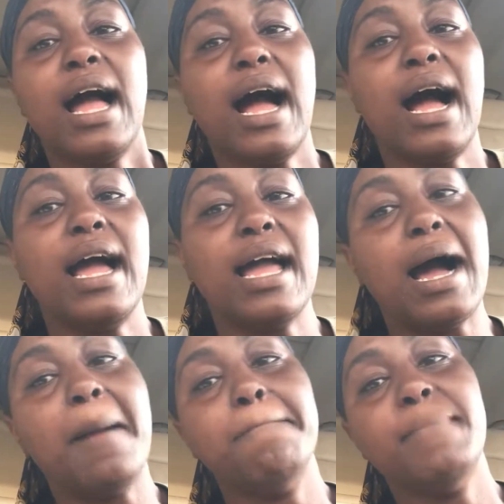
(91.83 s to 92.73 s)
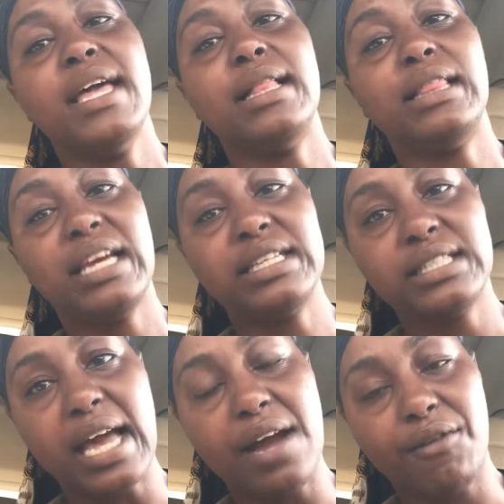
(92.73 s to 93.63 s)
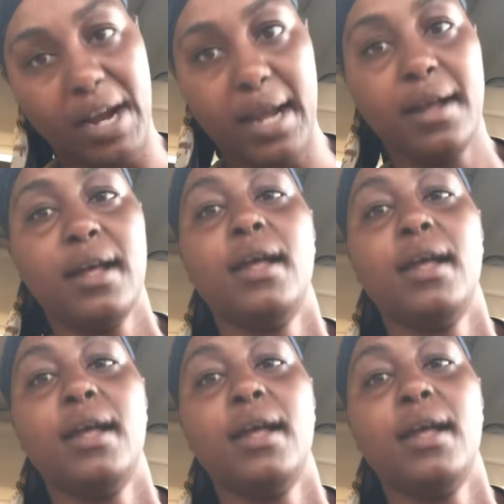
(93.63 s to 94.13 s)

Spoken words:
I am military.